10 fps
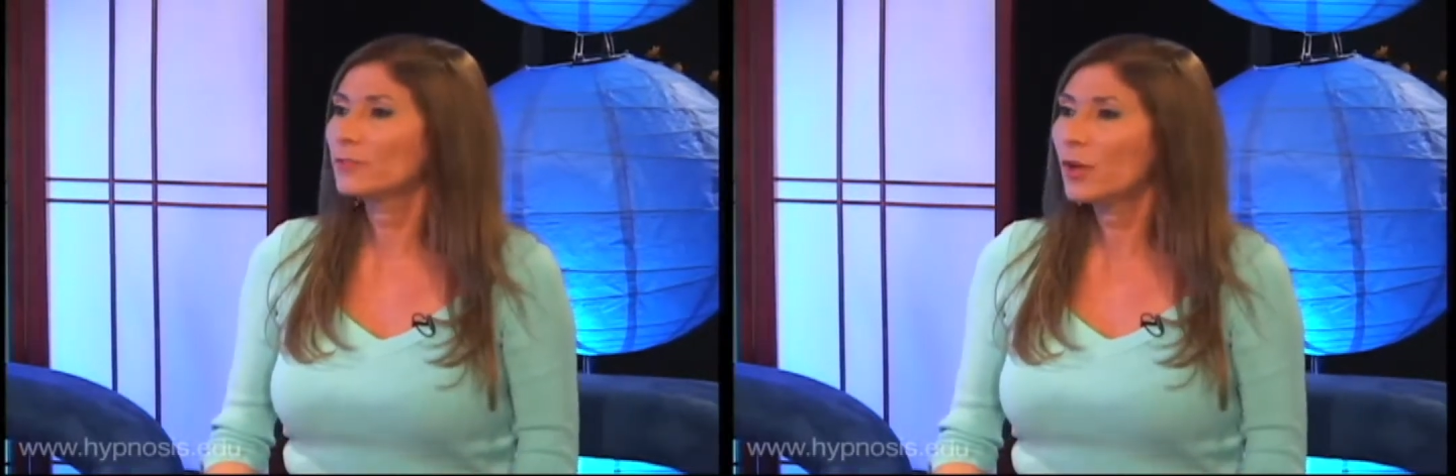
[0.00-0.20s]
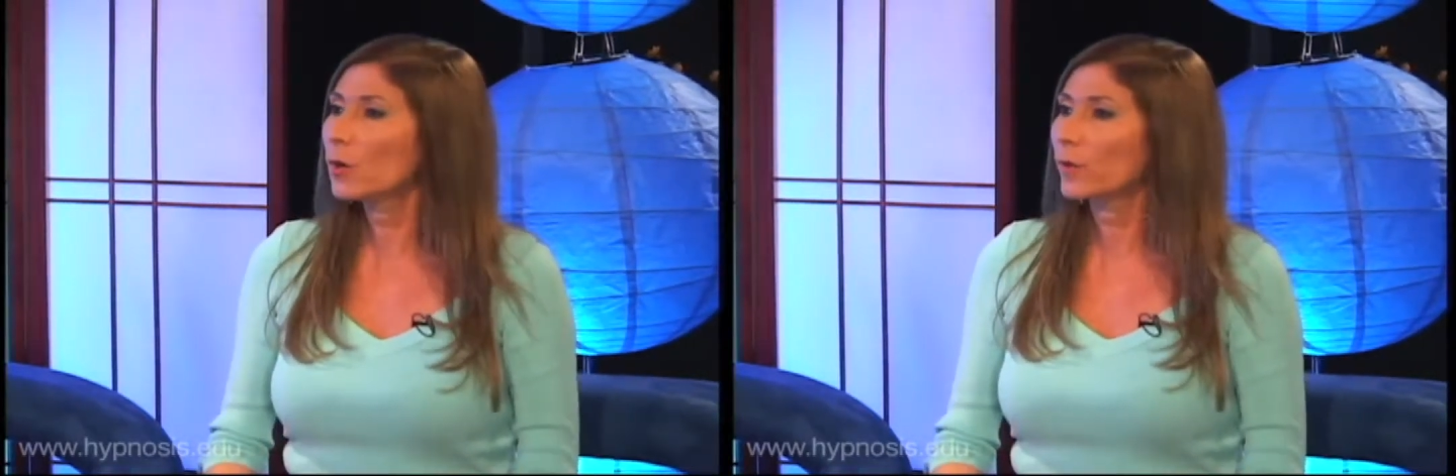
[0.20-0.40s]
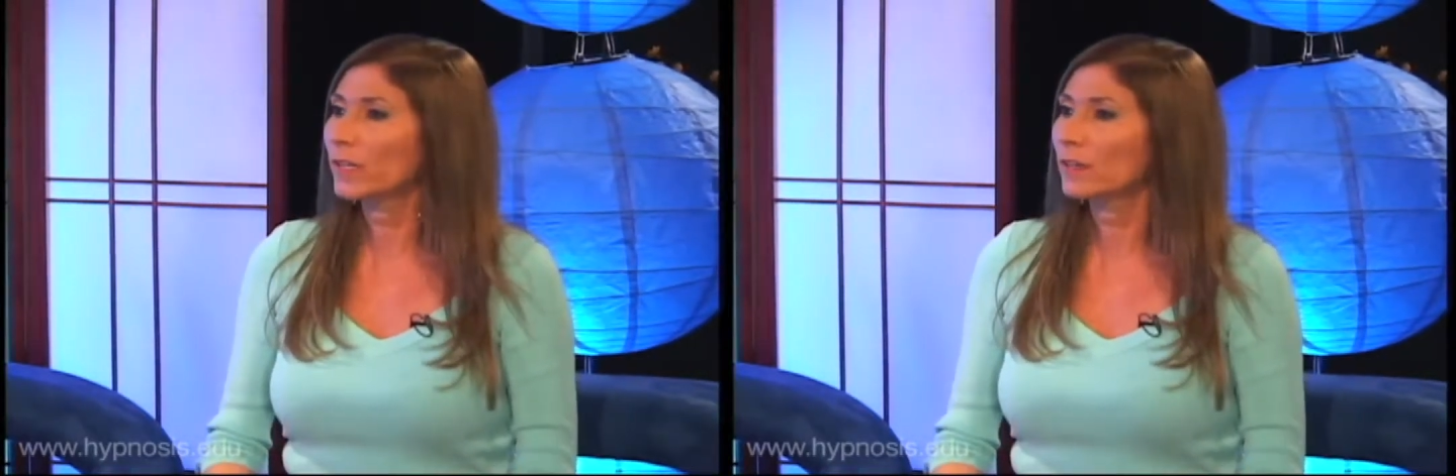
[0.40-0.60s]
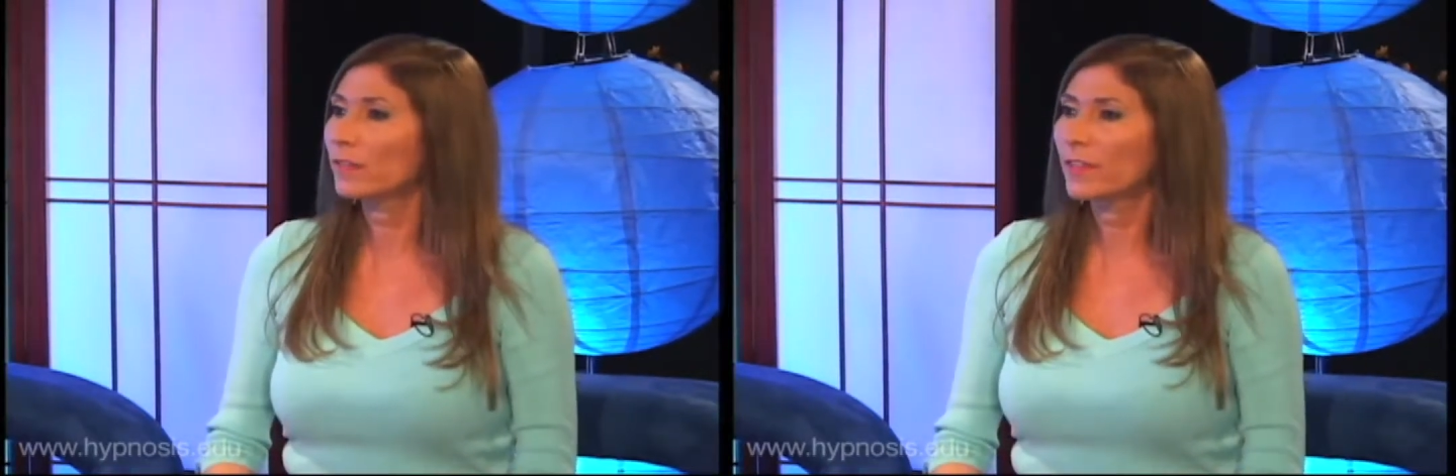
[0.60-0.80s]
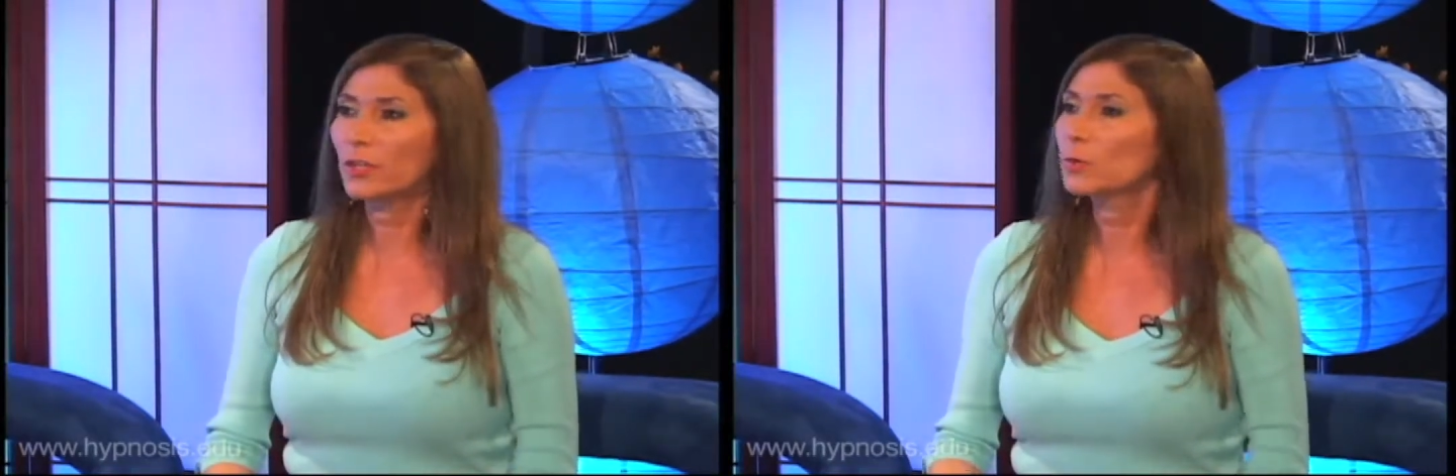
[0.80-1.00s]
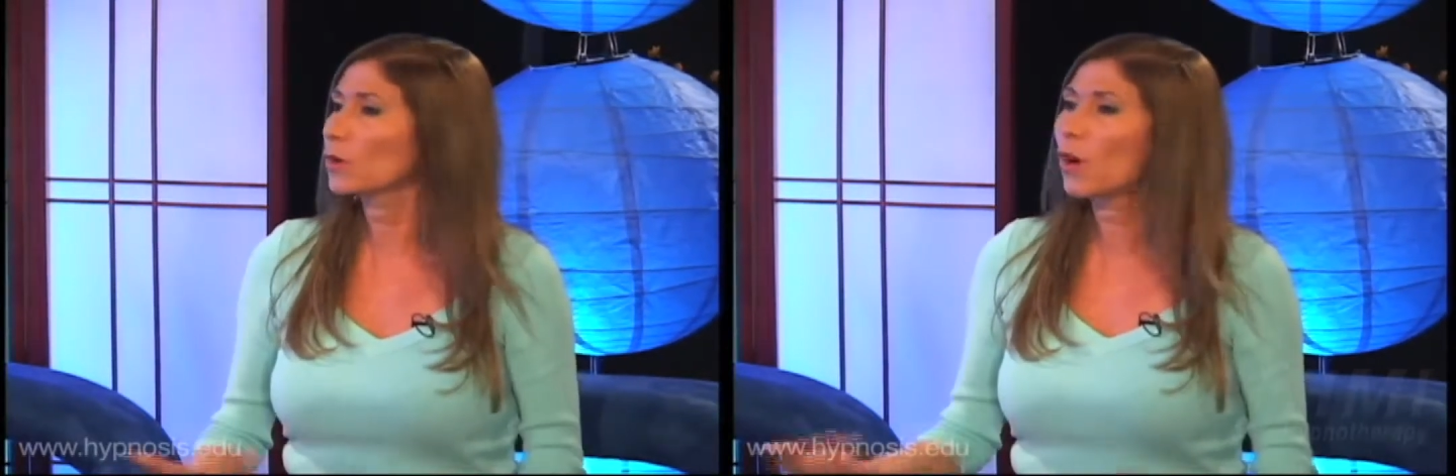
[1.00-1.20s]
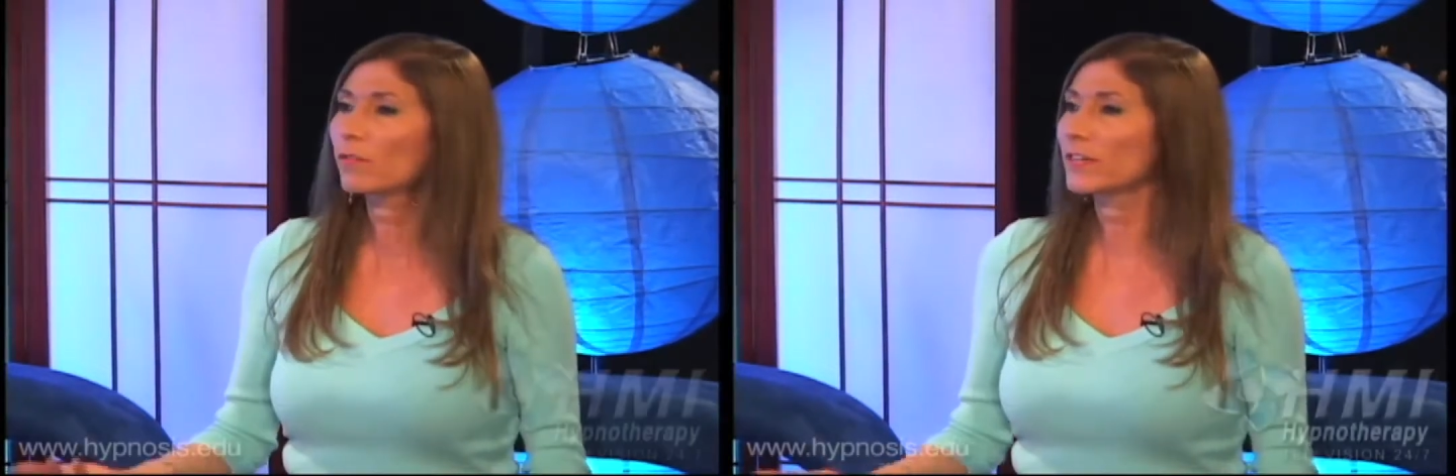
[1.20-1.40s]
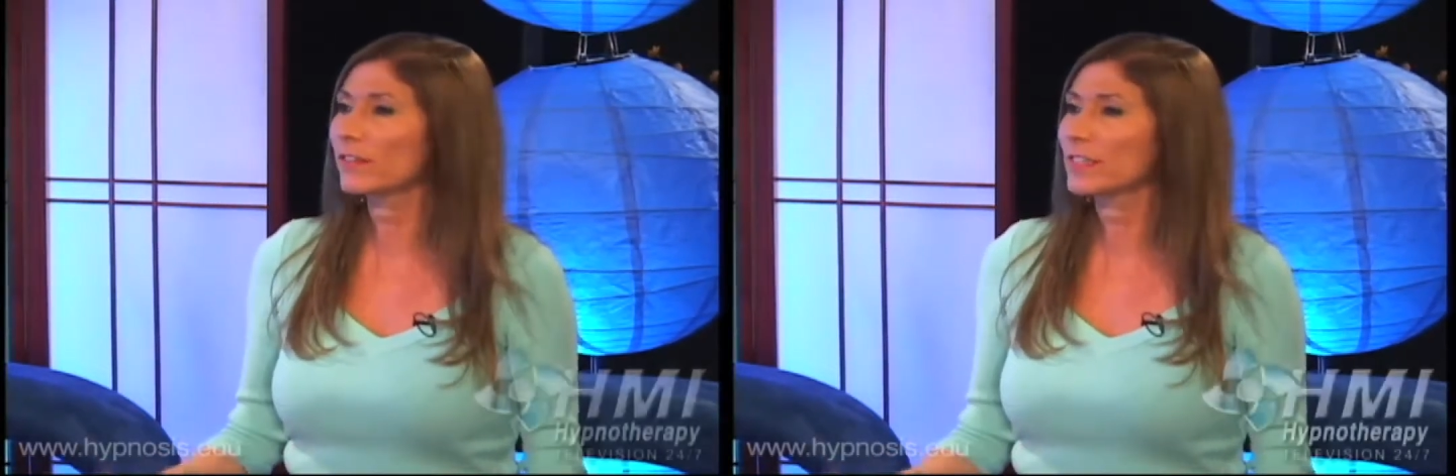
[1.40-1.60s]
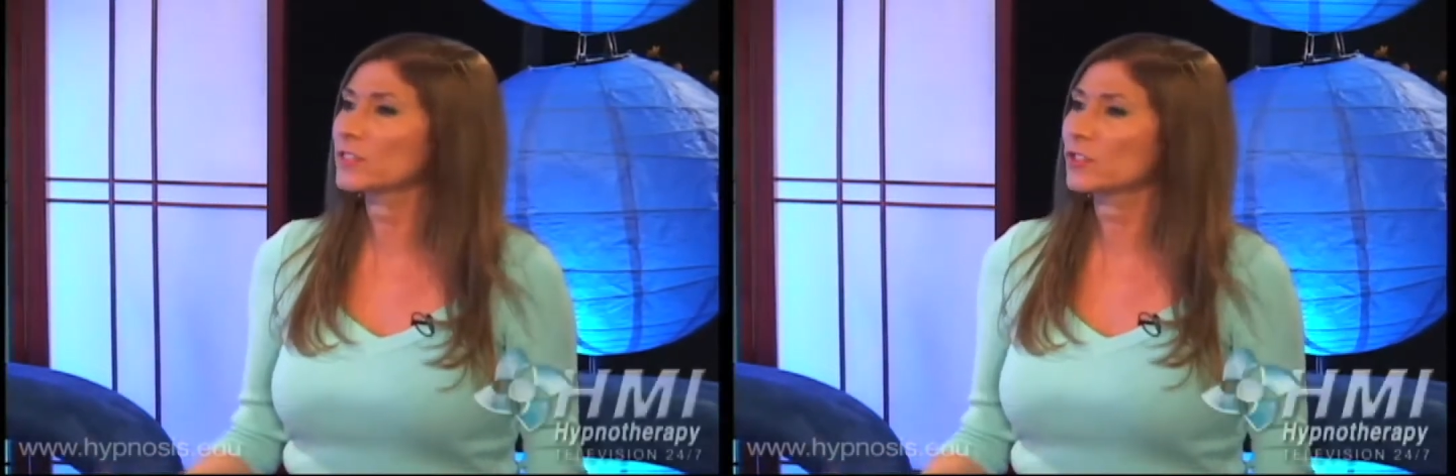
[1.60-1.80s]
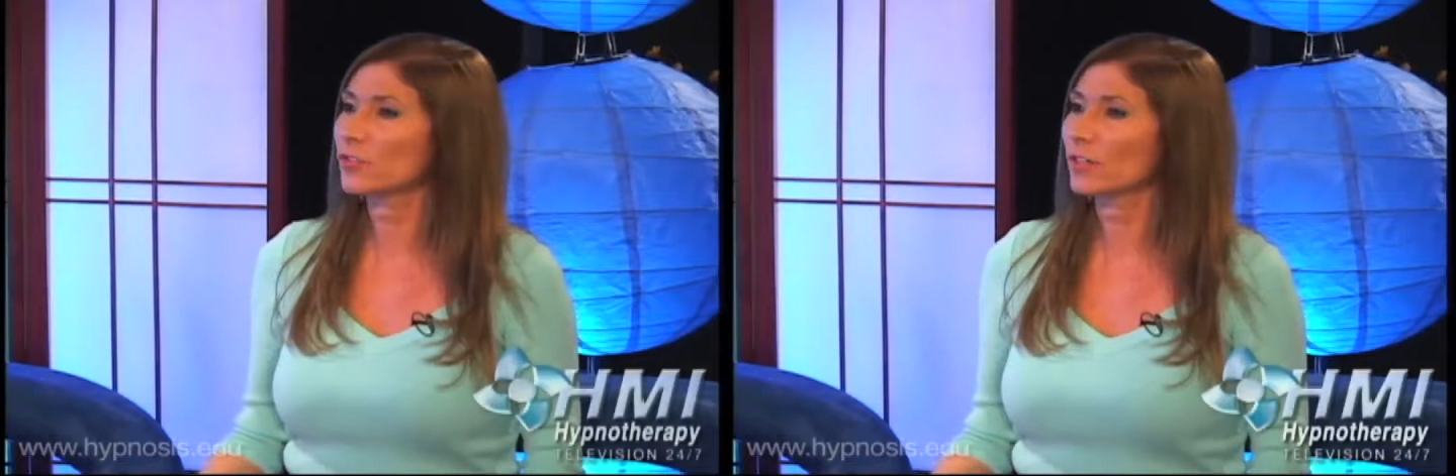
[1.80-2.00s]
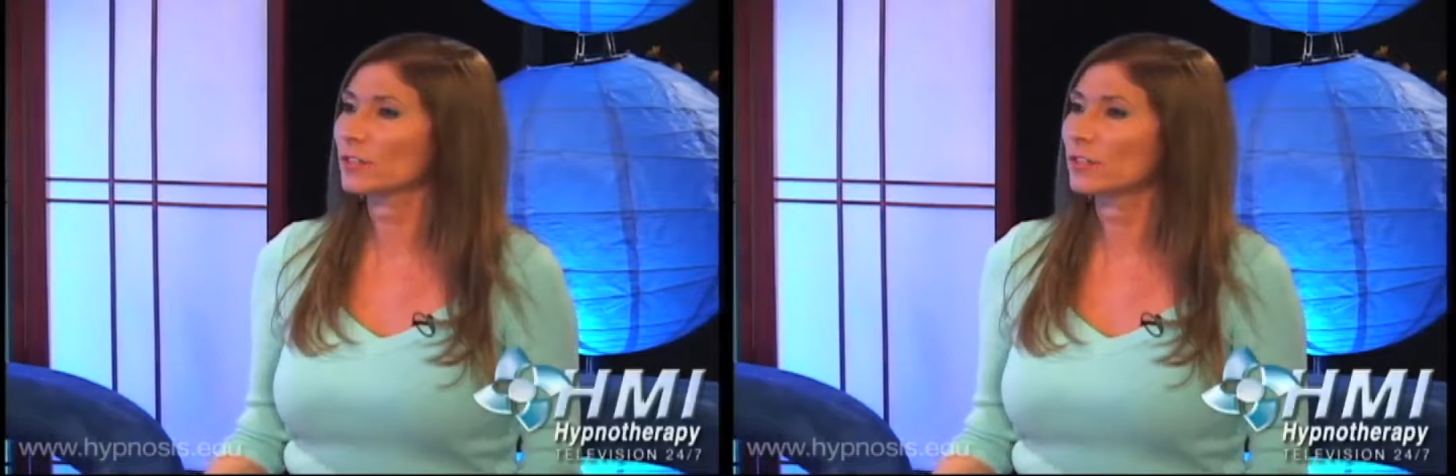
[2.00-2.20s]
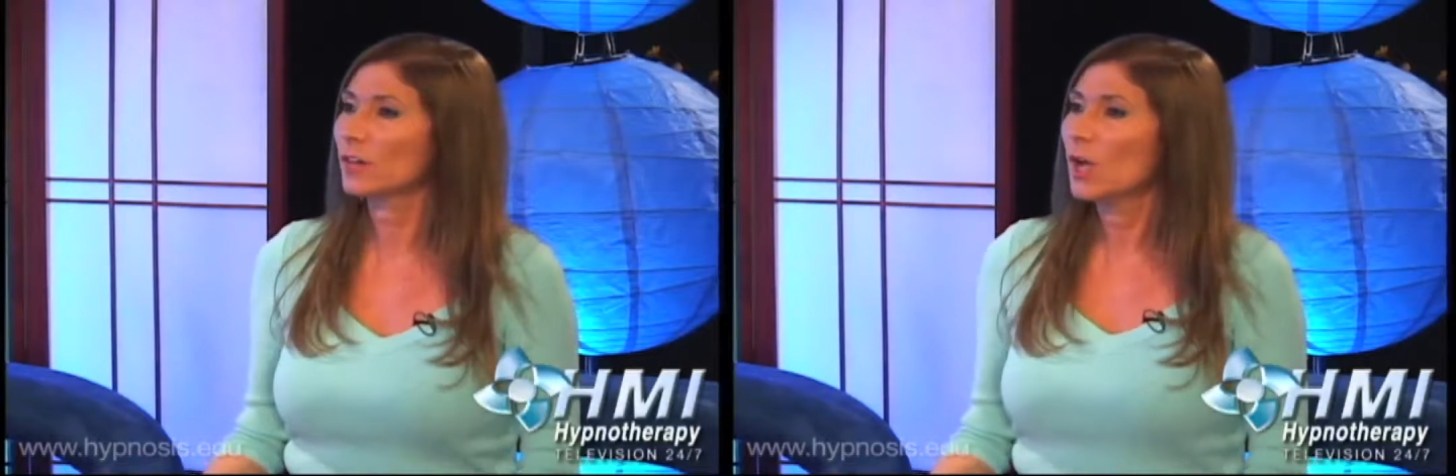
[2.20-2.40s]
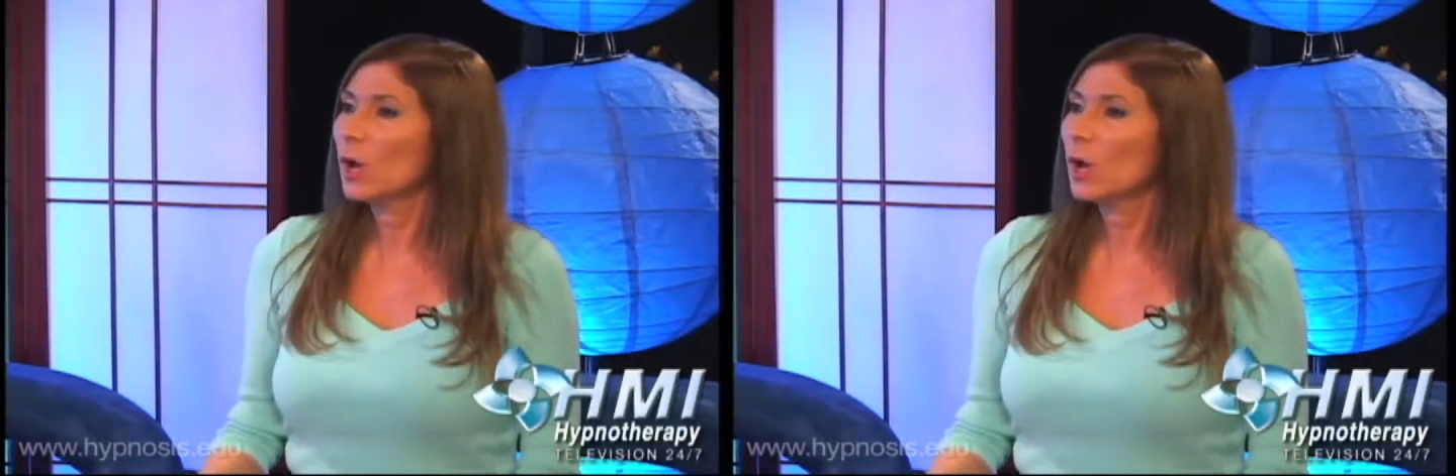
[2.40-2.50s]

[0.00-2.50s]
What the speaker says: knowing that you were already the instructor?